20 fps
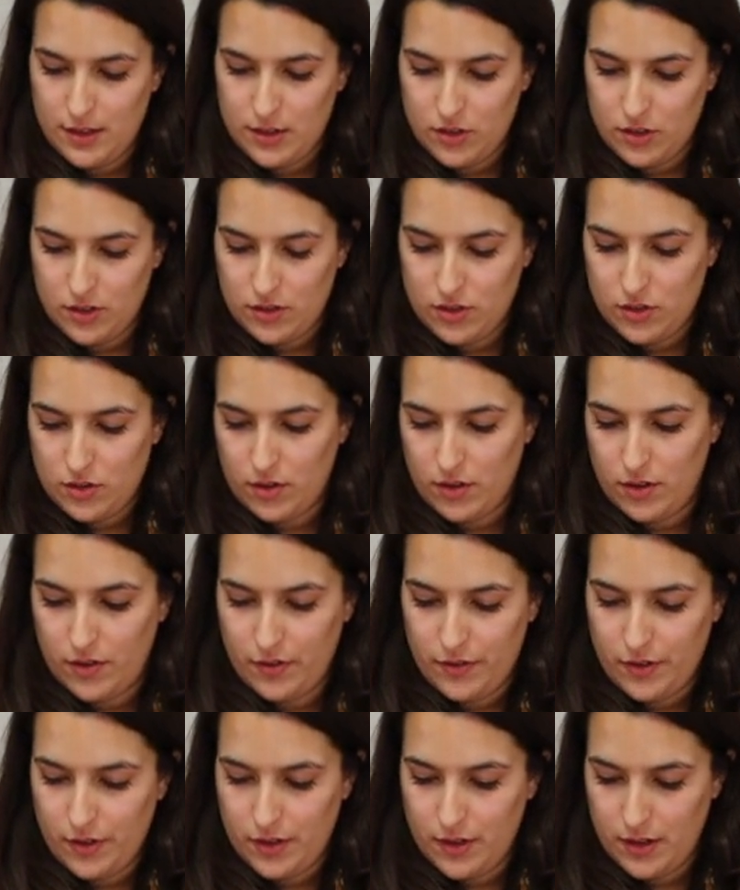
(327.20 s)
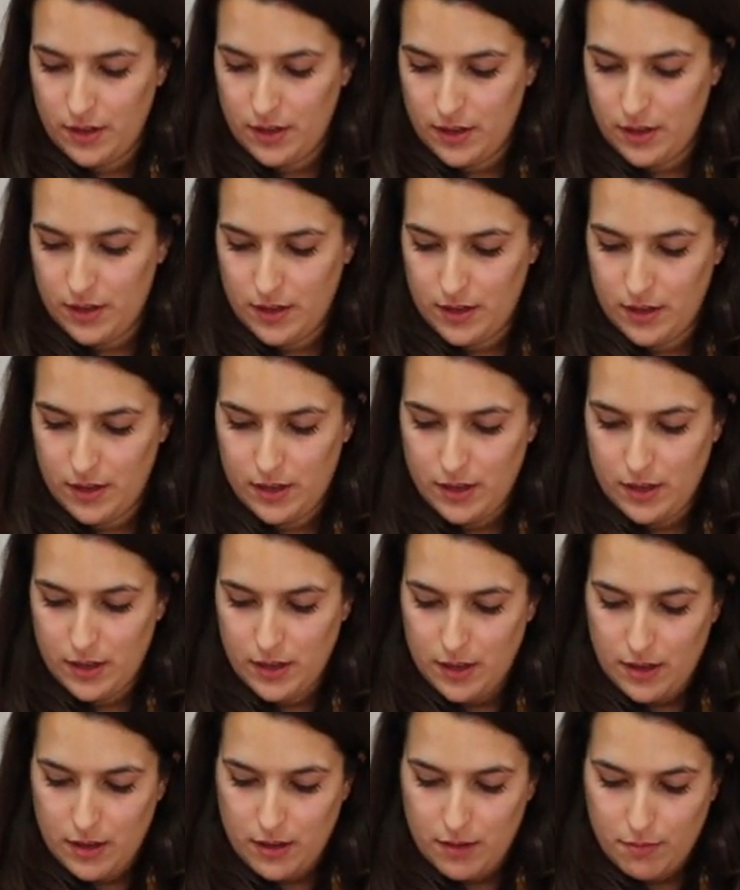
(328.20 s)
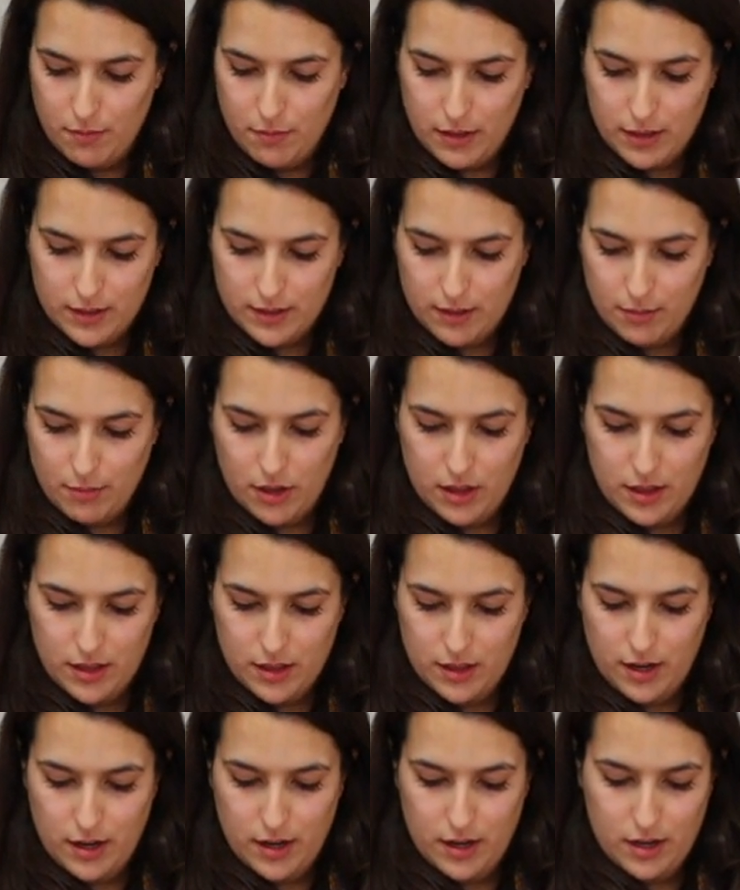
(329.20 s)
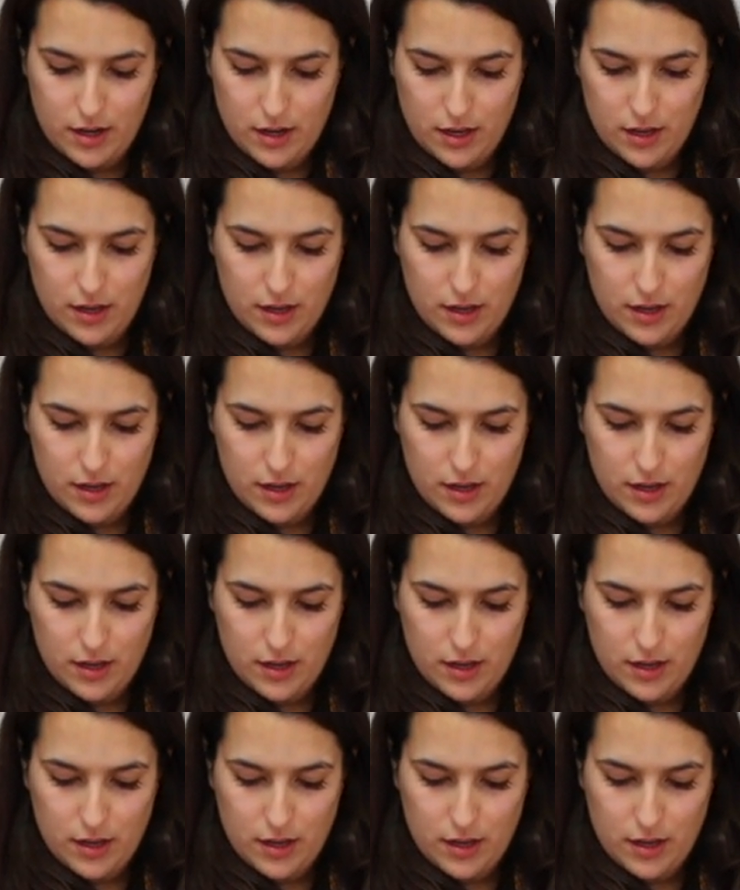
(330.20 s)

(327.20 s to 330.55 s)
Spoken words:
Just sort of mix them all in there.